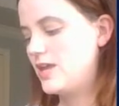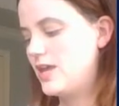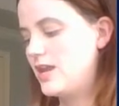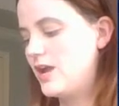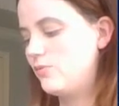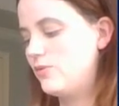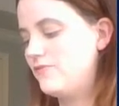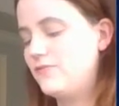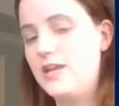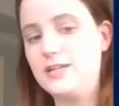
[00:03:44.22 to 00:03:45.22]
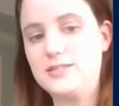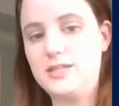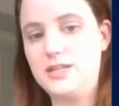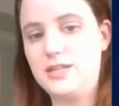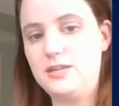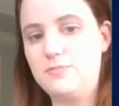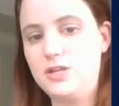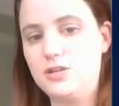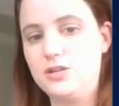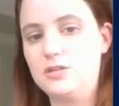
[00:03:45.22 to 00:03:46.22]
and I reflected it in a
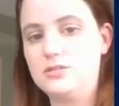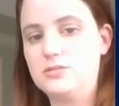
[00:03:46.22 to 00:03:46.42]
mirror,